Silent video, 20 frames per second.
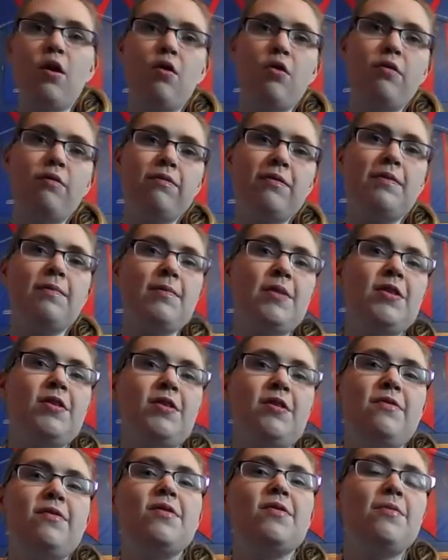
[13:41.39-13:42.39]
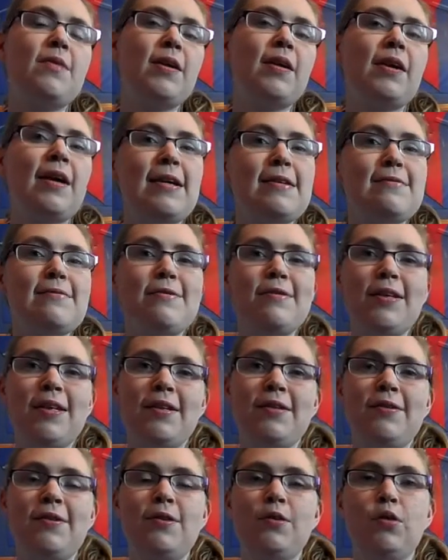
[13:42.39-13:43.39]
hopefully my shifts will work out so
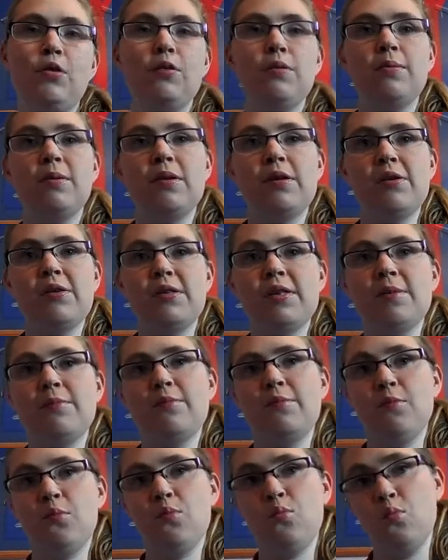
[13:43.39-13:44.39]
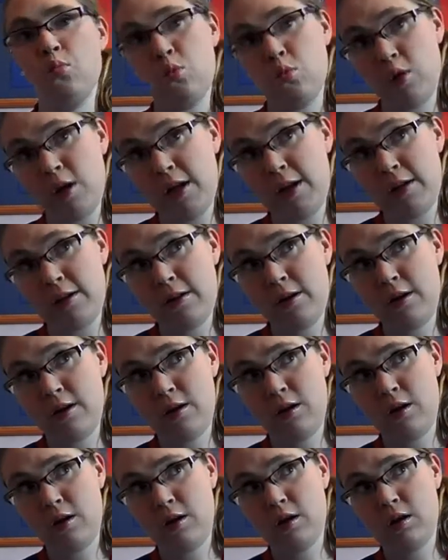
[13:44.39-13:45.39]
I can go, because I'm away
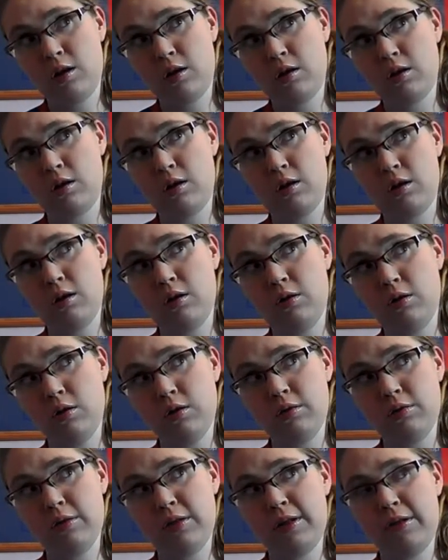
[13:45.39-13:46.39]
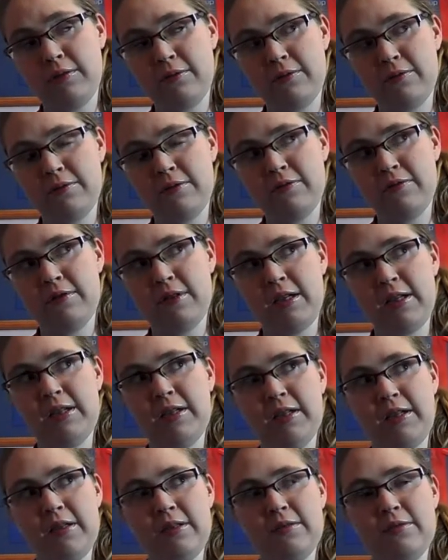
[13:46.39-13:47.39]
on holiday on
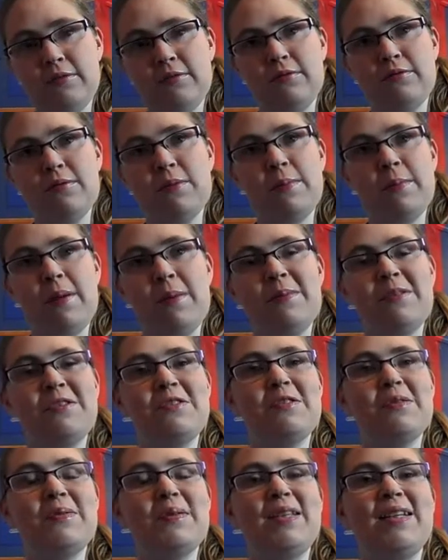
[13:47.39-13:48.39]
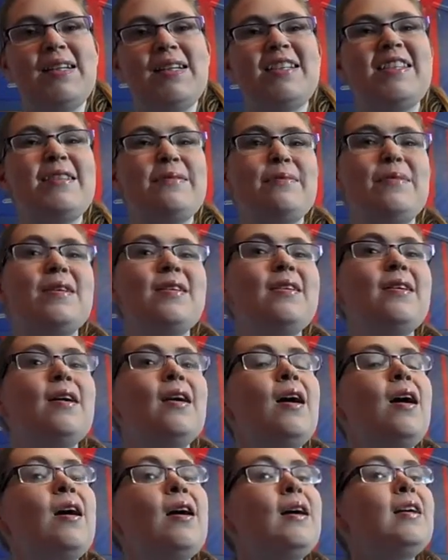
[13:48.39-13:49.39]
Friday. So my boss will be nice to me
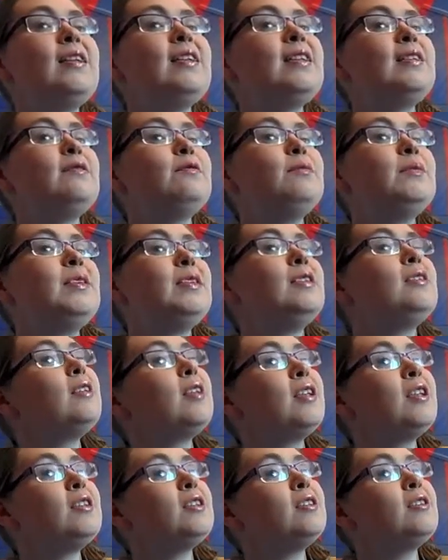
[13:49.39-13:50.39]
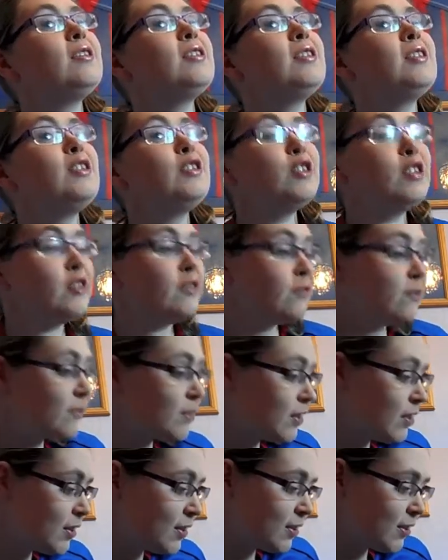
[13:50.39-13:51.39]
and give me nice early
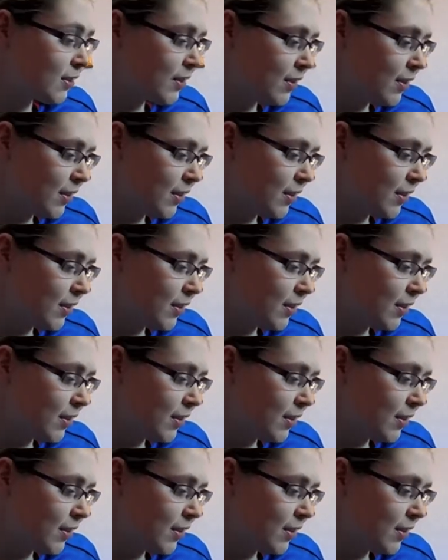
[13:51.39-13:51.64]
shifts.